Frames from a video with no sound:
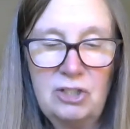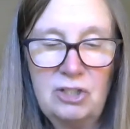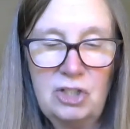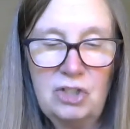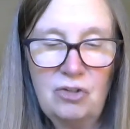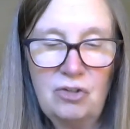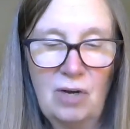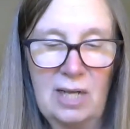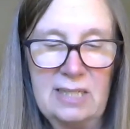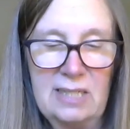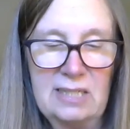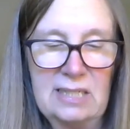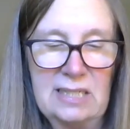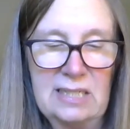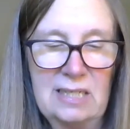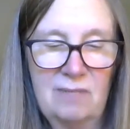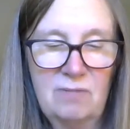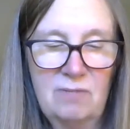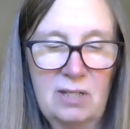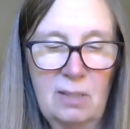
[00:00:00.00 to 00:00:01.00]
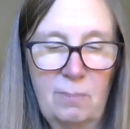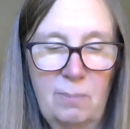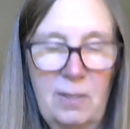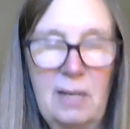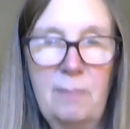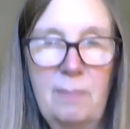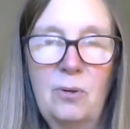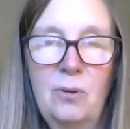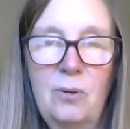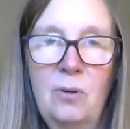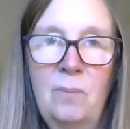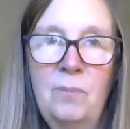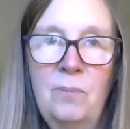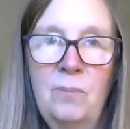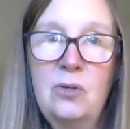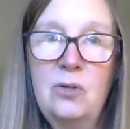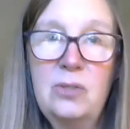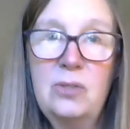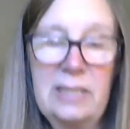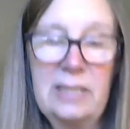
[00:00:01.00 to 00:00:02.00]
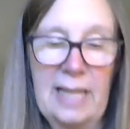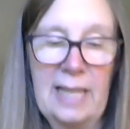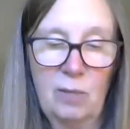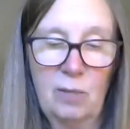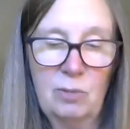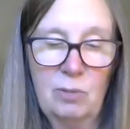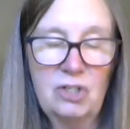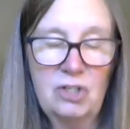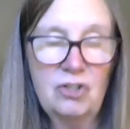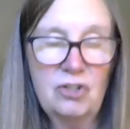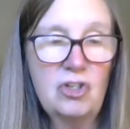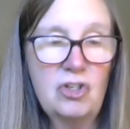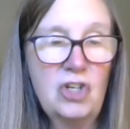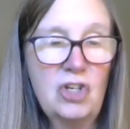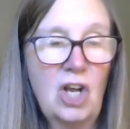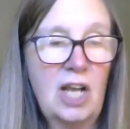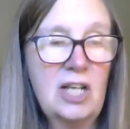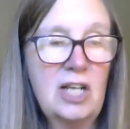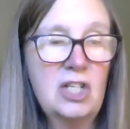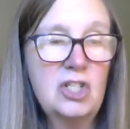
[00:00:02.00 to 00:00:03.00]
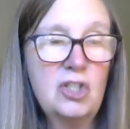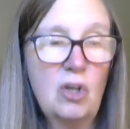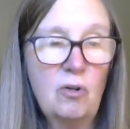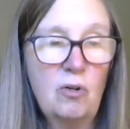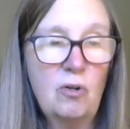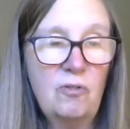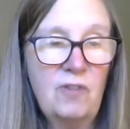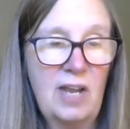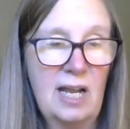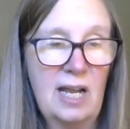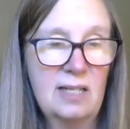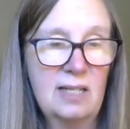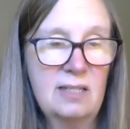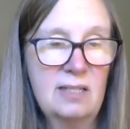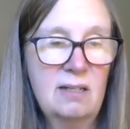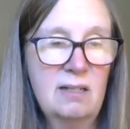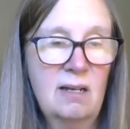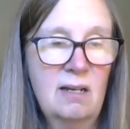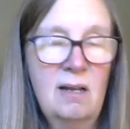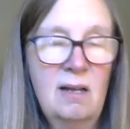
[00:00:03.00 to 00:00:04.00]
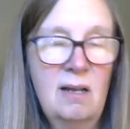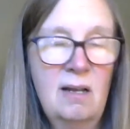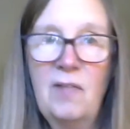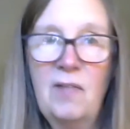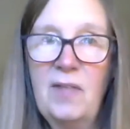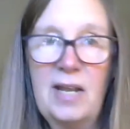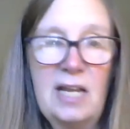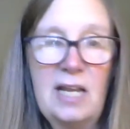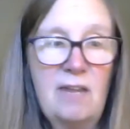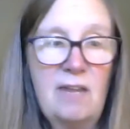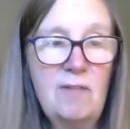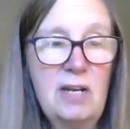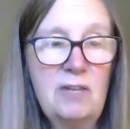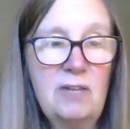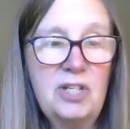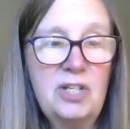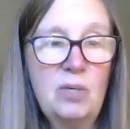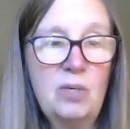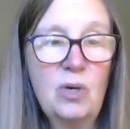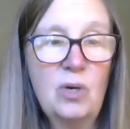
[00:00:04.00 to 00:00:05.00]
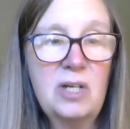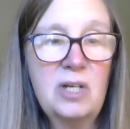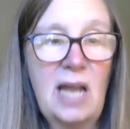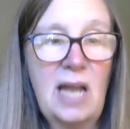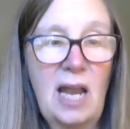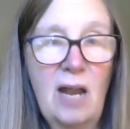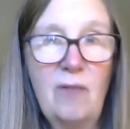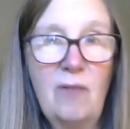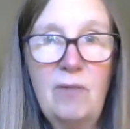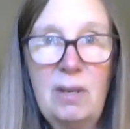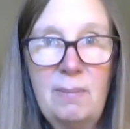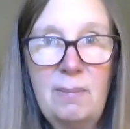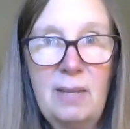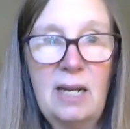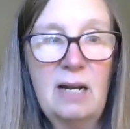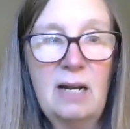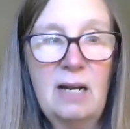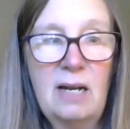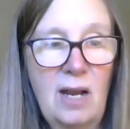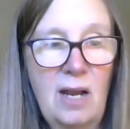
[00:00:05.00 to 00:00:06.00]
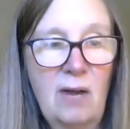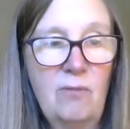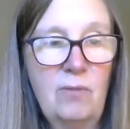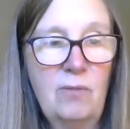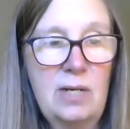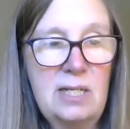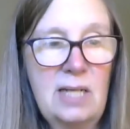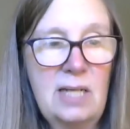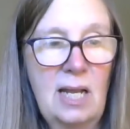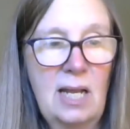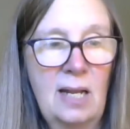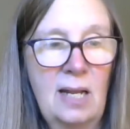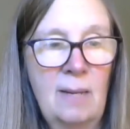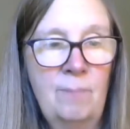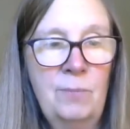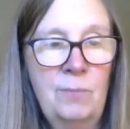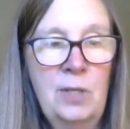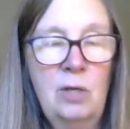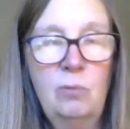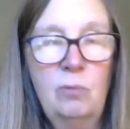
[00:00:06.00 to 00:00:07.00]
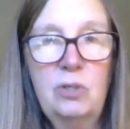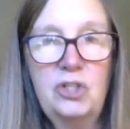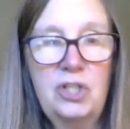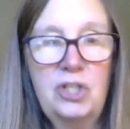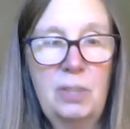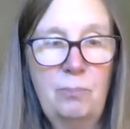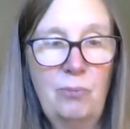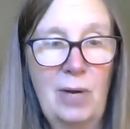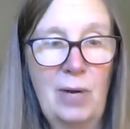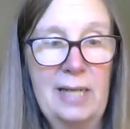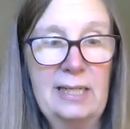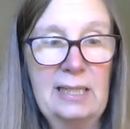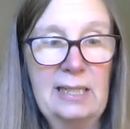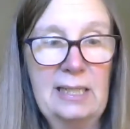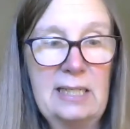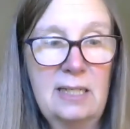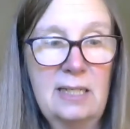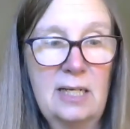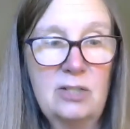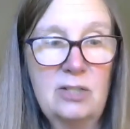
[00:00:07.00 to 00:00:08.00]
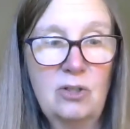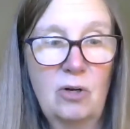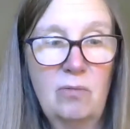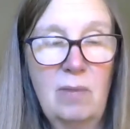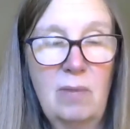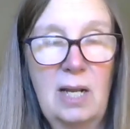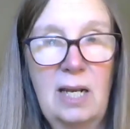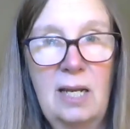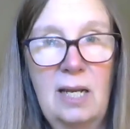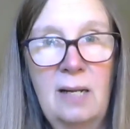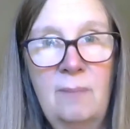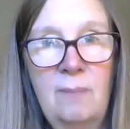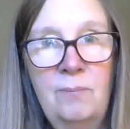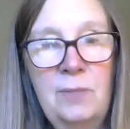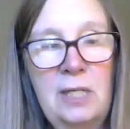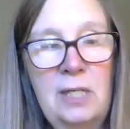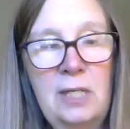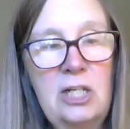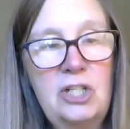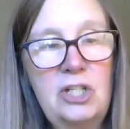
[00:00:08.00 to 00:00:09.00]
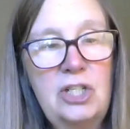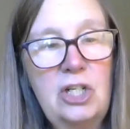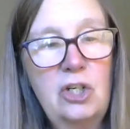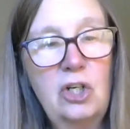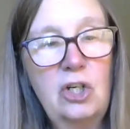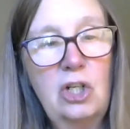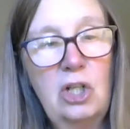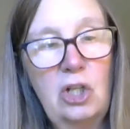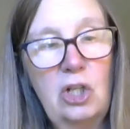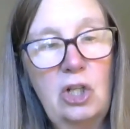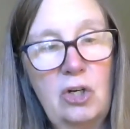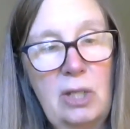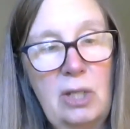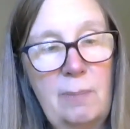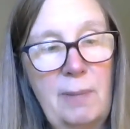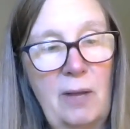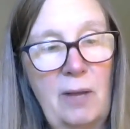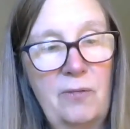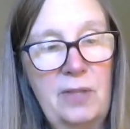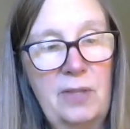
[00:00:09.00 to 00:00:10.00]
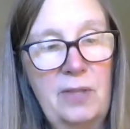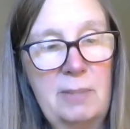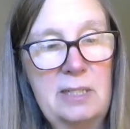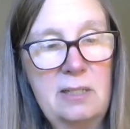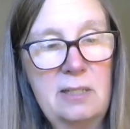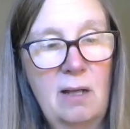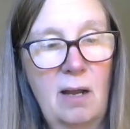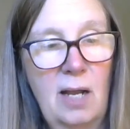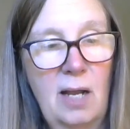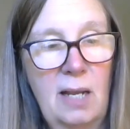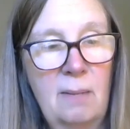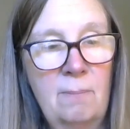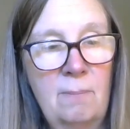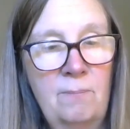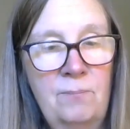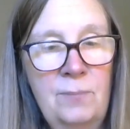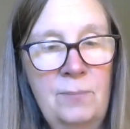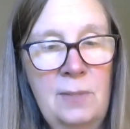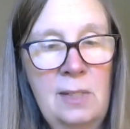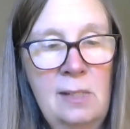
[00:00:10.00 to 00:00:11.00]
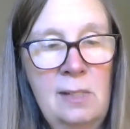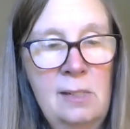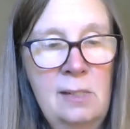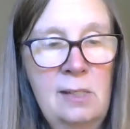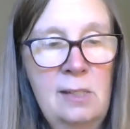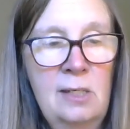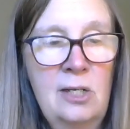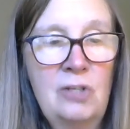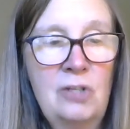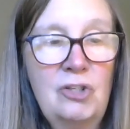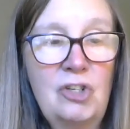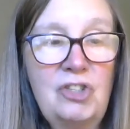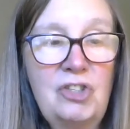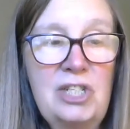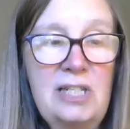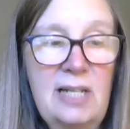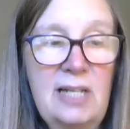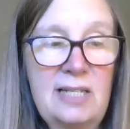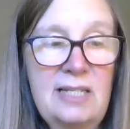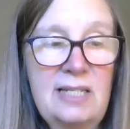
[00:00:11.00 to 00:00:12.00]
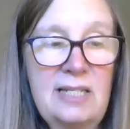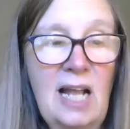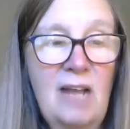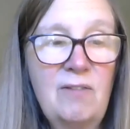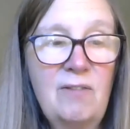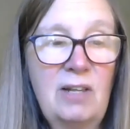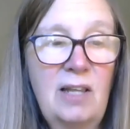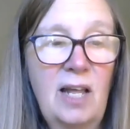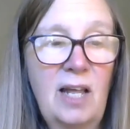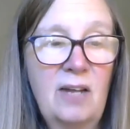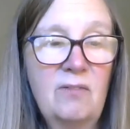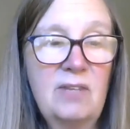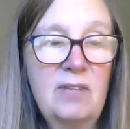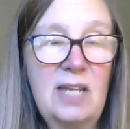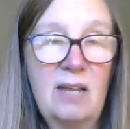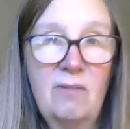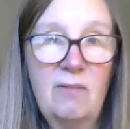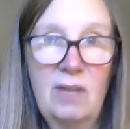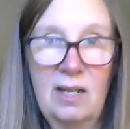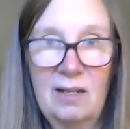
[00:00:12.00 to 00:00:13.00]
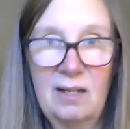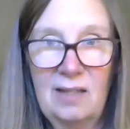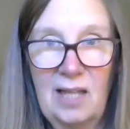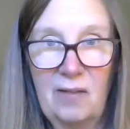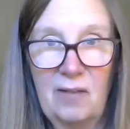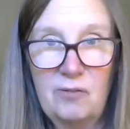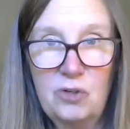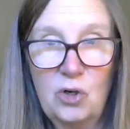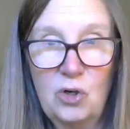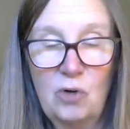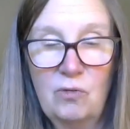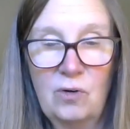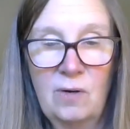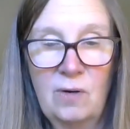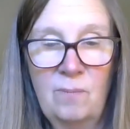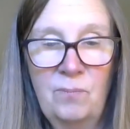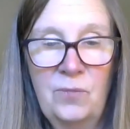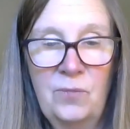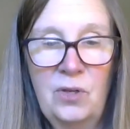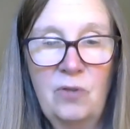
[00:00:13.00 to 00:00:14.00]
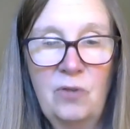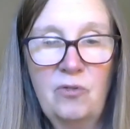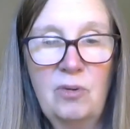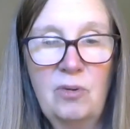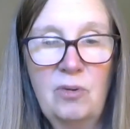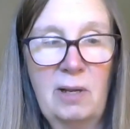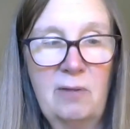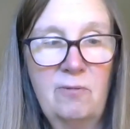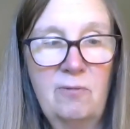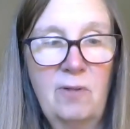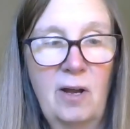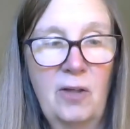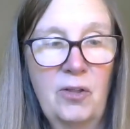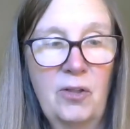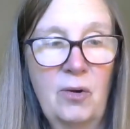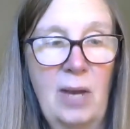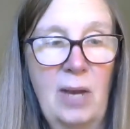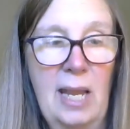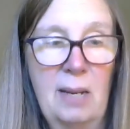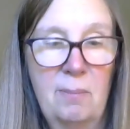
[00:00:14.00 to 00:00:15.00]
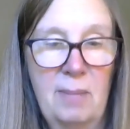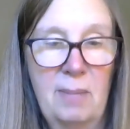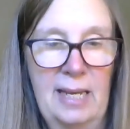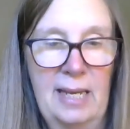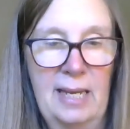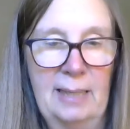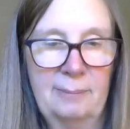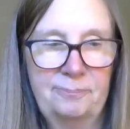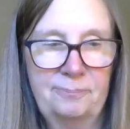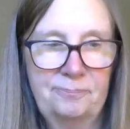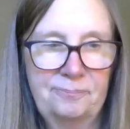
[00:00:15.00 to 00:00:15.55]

she tries to give to the people whose languages are dying so fast that even if she worked every minute of every day, which she practically does already, she couldn't learn about them in time. So she doesn't have a lot of giving left over for my father and me.